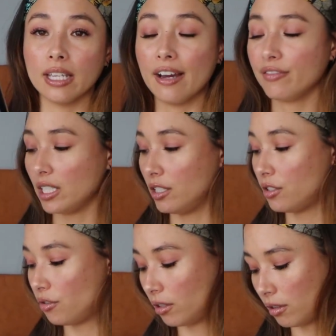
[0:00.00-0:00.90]
left in
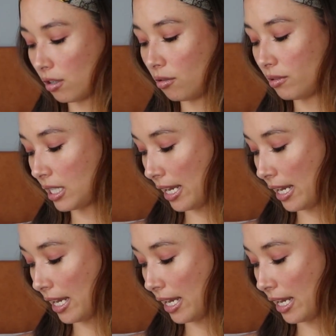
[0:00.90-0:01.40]
student loans,